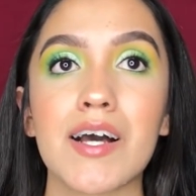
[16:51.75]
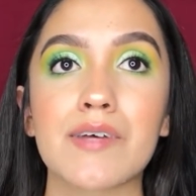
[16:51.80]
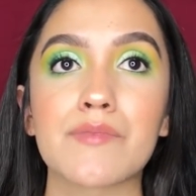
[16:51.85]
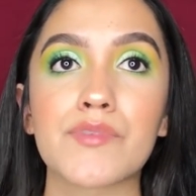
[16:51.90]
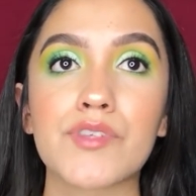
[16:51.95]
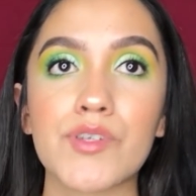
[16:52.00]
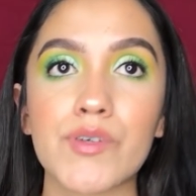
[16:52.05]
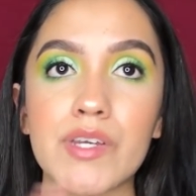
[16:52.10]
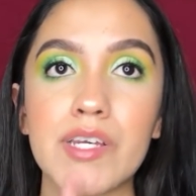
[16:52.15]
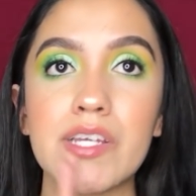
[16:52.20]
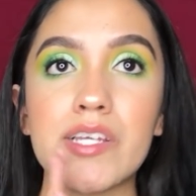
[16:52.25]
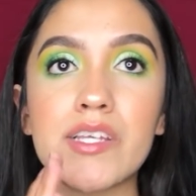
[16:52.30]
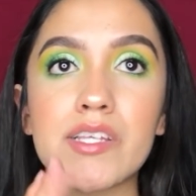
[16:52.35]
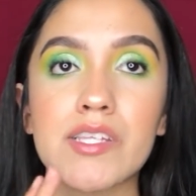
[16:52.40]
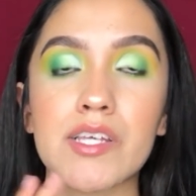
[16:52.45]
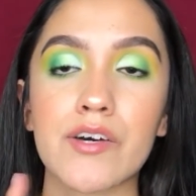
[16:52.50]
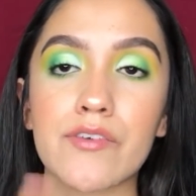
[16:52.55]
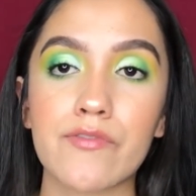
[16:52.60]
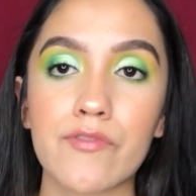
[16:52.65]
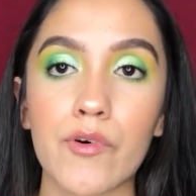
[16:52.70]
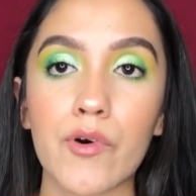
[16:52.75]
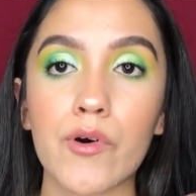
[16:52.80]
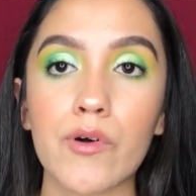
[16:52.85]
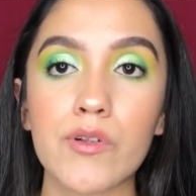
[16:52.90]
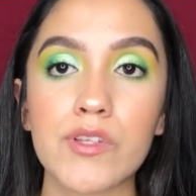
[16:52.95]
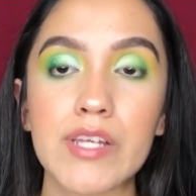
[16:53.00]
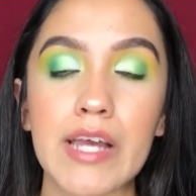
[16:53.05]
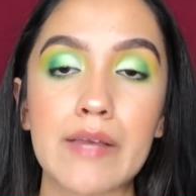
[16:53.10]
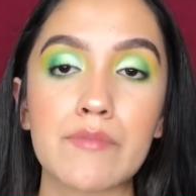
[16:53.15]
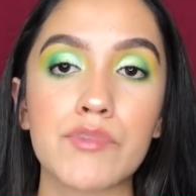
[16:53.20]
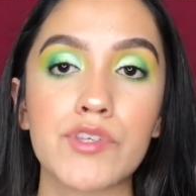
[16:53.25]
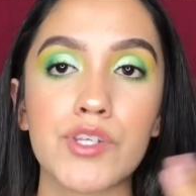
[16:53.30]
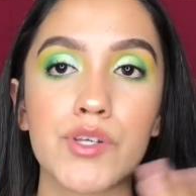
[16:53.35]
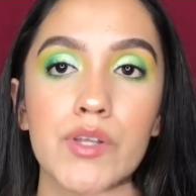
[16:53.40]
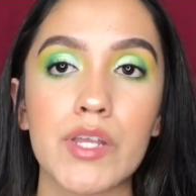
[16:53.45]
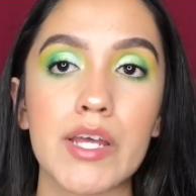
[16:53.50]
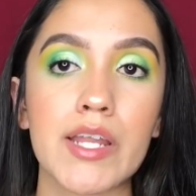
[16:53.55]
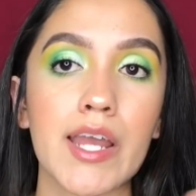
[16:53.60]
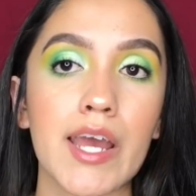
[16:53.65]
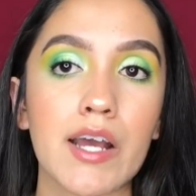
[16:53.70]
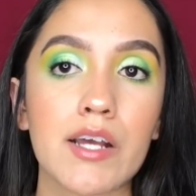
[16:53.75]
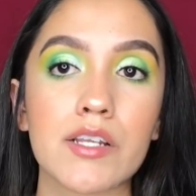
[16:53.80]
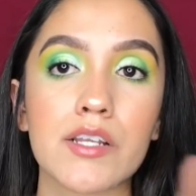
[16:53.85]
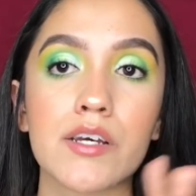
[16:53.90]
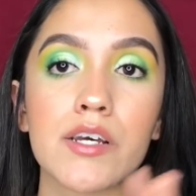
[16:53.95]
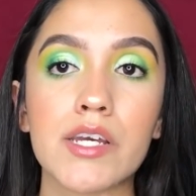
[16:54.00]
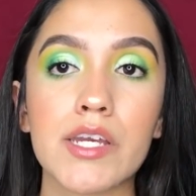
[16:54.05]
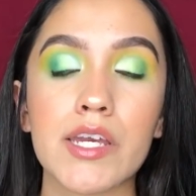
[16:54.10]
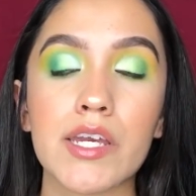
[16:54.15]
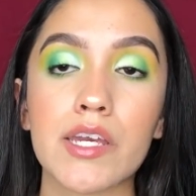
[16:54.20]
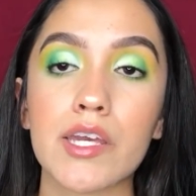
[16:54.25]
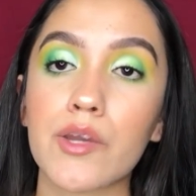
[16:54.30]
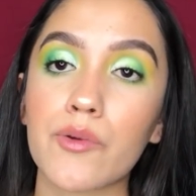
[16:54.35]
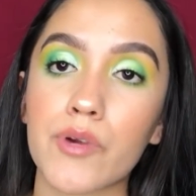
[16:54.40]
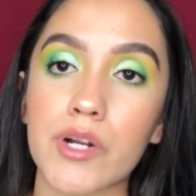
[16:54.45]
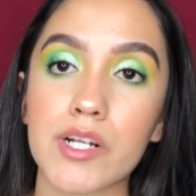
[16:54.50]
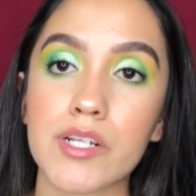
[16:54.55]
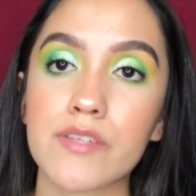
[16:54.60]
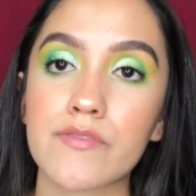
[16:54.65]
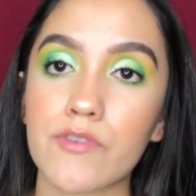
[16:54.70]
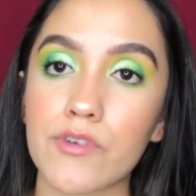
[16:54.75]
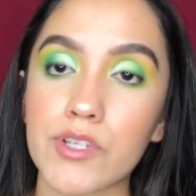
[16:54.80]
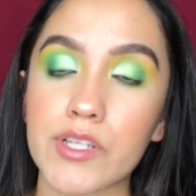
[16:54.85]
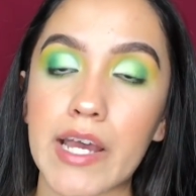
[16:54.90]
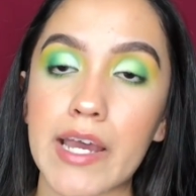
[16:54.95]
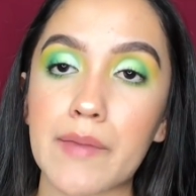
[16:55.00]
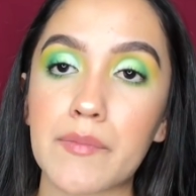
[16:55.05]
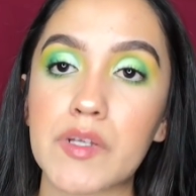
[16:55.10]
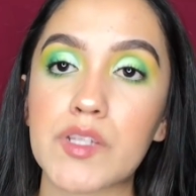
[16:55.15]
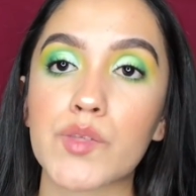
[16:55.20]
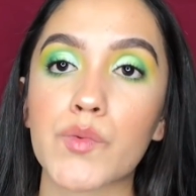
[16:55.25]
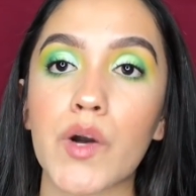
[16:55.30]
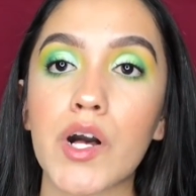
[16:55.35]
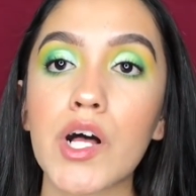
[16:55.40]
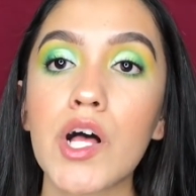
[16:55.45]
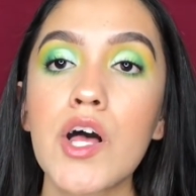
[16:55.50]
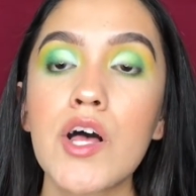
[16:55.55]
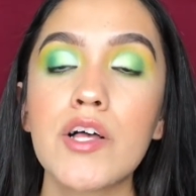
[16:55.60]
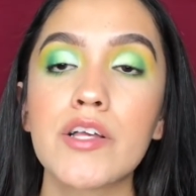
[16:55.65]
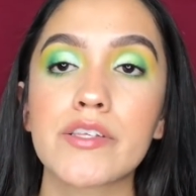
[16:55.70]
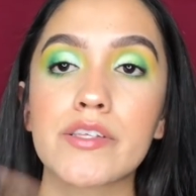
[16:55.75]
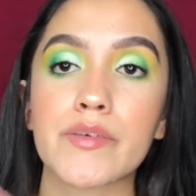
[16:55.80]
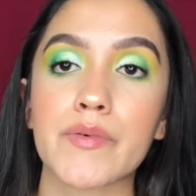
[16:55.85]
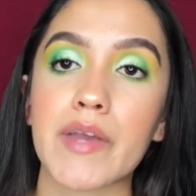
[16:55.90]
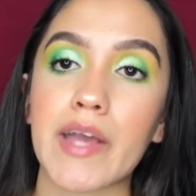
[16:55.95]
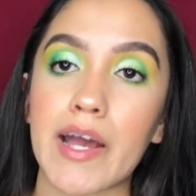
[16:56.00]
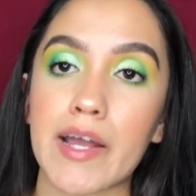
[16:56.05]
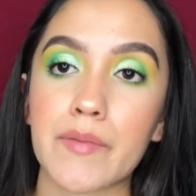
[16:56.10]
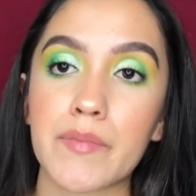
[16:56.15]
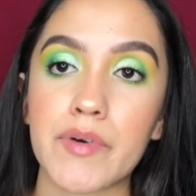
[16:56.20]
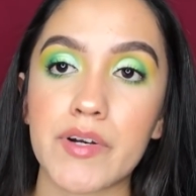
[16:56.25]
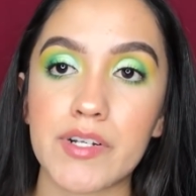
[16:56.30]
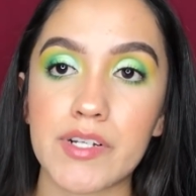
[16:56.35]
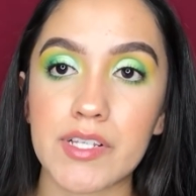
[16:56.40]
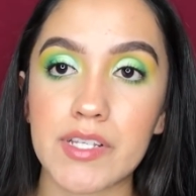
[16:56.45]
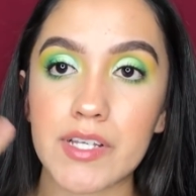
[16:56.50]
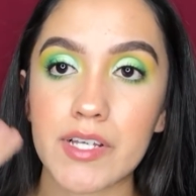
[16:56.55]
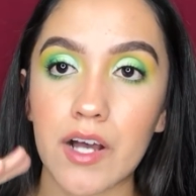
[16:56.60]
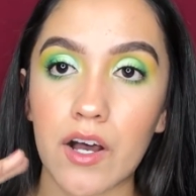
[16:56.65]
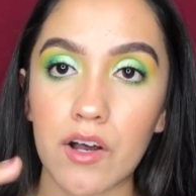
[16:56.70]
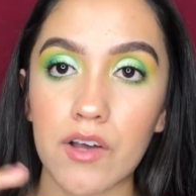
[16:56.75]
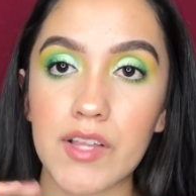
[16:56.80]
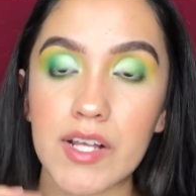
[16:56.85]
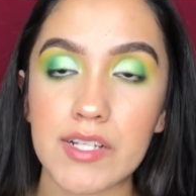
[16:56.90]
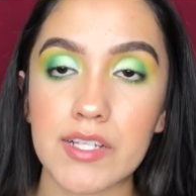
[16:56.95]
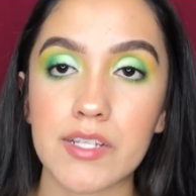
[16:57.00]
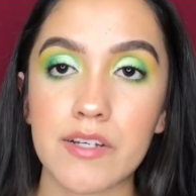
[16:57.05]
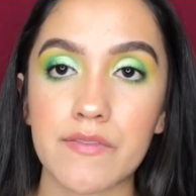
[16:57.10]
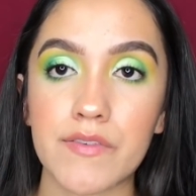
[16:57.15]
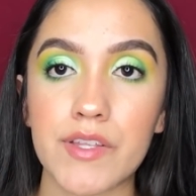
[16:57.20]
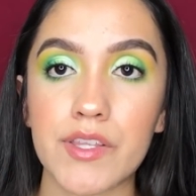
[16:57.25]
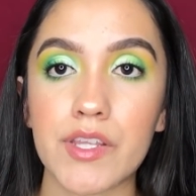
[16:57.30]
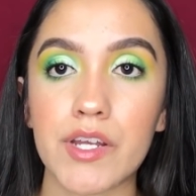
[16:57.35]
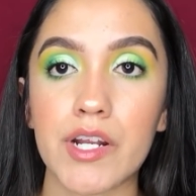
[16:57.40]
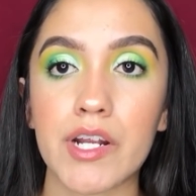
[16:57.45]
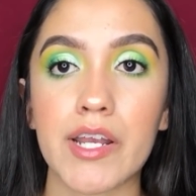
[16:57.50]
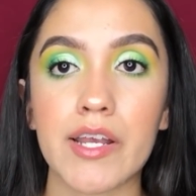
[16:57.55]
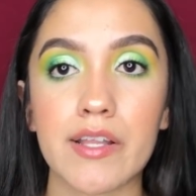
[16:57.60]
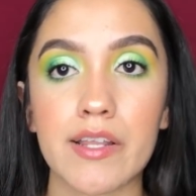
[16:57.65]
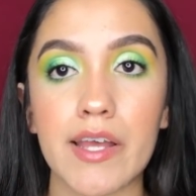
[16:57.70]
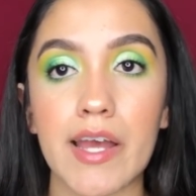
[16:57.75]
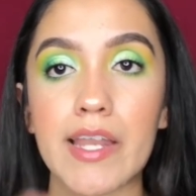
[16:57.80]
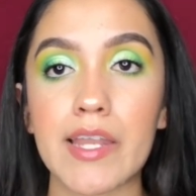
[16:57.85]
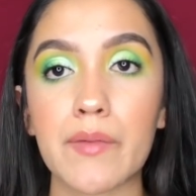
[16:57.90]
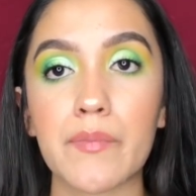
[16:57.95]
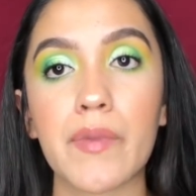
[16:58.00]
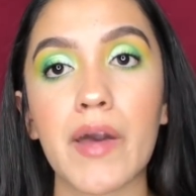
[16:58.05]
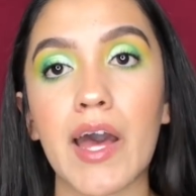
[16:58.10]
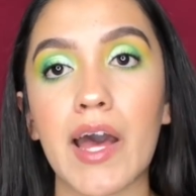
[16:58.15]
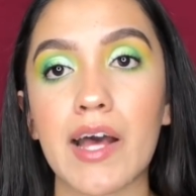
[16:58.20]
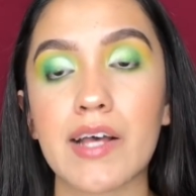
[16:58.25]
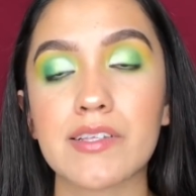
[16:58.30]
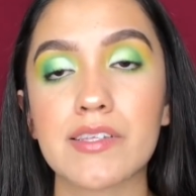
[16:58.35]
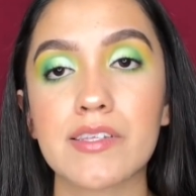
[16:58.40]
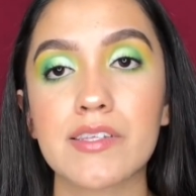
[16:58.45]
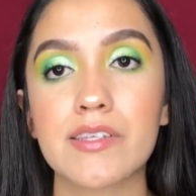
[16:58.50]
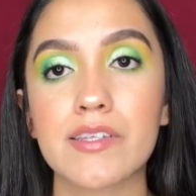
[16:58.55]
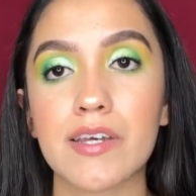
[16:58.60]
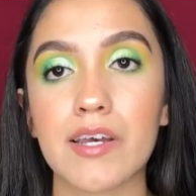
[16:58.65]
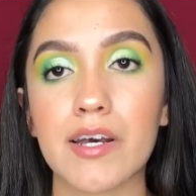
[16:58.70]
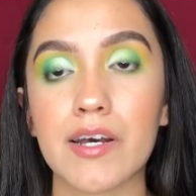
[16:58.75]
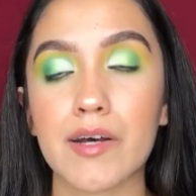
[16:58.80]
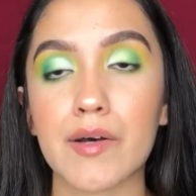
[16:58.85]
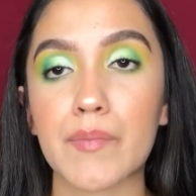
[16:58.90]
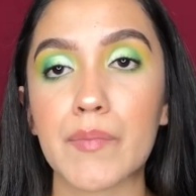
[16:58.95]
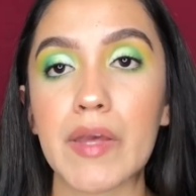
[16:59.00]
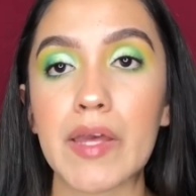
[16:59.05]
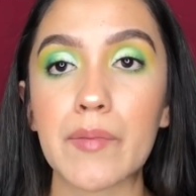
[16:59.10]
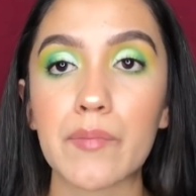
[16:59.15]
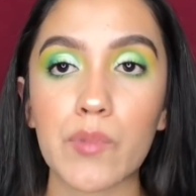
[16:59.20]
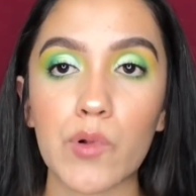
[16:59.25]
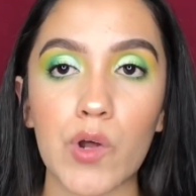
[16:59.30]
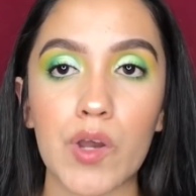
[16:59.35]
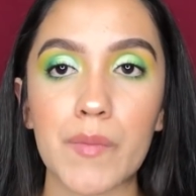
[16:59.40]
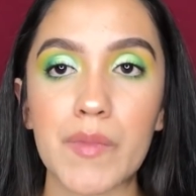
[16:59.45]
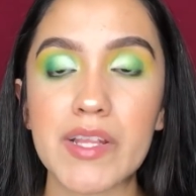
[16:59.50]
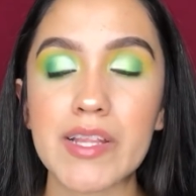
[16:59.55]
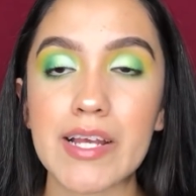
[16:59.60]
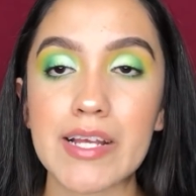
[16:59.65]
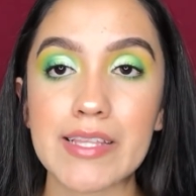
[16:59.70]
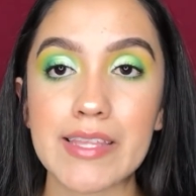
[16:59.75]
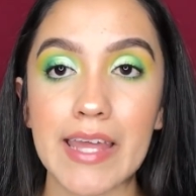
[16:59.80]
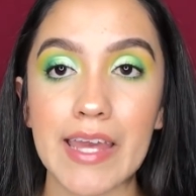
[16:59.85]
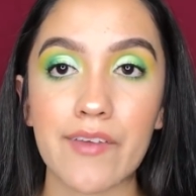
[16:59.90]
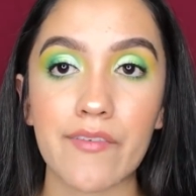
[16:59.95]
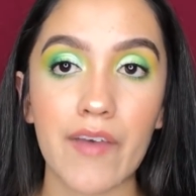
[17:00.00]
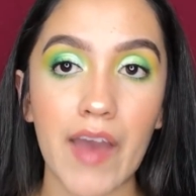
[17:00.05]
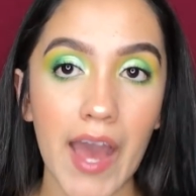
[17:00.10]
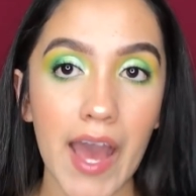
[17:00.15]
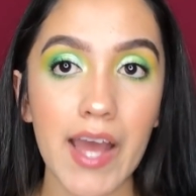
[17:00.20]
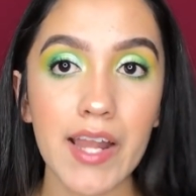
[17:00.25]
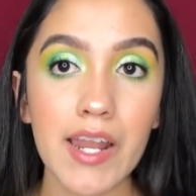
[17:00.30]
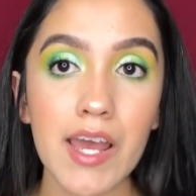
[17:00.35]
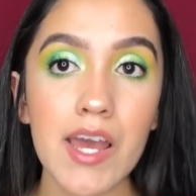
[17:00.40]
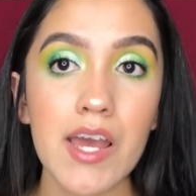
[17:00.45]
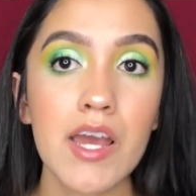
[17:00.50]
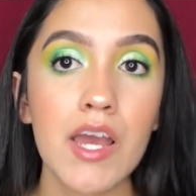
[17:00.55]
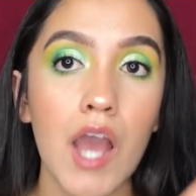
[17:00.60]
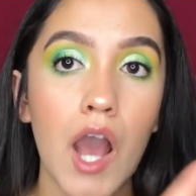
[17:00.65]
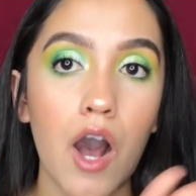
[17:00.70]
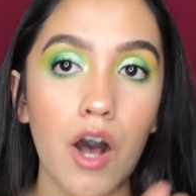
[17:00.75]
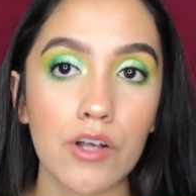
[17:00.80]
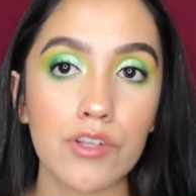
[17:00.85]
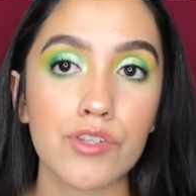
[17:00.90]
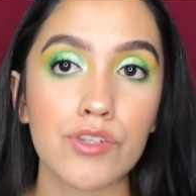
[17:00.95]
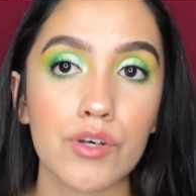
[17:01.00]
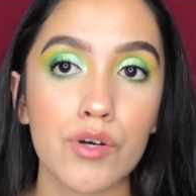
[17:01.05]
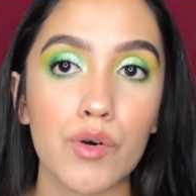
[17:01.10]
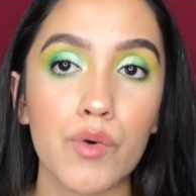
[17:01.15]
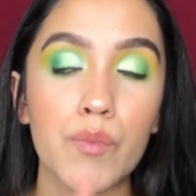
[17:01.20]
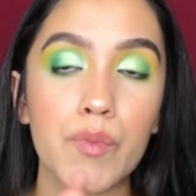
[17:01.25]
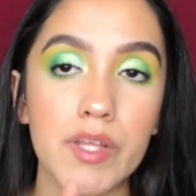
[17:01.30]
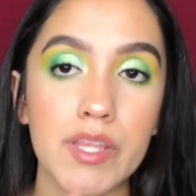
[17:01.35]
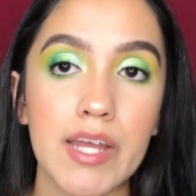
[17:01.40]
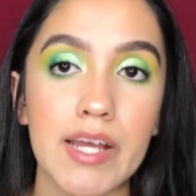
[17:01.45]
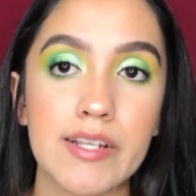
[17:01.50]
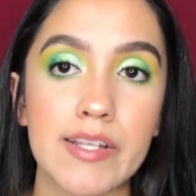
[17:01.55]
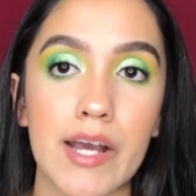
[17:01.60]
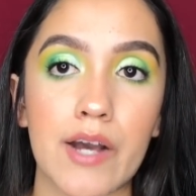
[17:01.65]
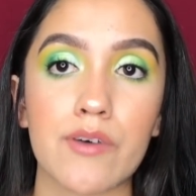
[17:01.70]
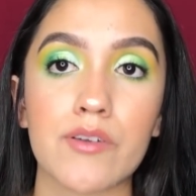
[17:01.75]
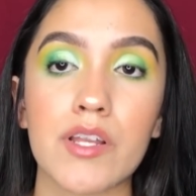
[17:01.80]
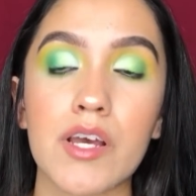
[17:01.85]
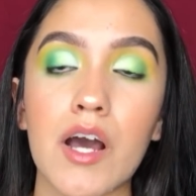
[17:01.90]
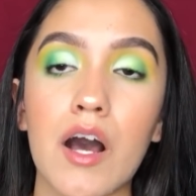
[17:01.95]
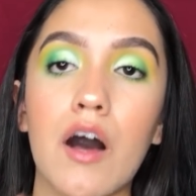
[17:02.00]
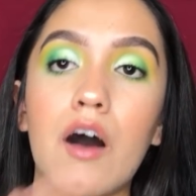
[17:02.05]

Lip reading: So he's a full-time student, and he works full-time as well, so we had to put all that stuff in there, and any past employment that they've had, also put that down.